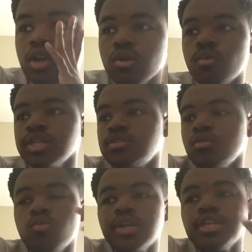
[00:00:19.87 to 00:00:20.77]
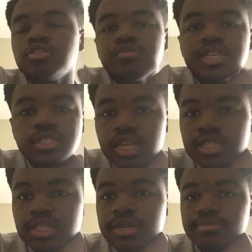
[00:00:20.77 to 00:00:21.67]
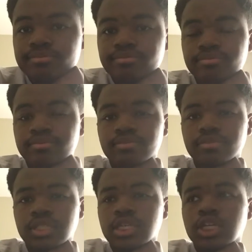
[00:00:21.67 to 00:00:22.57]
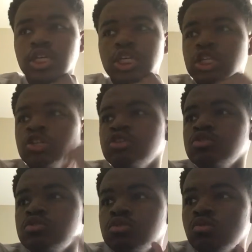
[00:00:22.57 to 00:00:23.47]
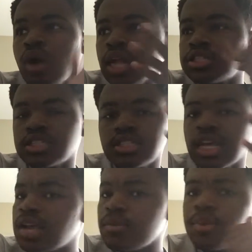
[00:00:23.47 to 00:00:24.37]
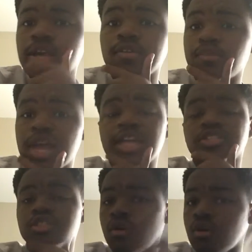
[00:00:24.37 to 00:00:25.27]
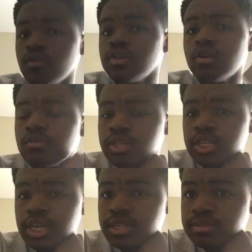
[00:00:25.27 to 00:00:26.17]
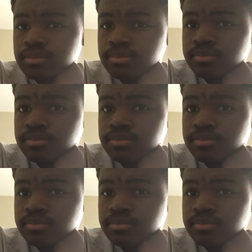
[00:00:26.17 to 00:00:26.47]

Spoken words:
What did you miss last night? You watched the same repetitive matches over and over again.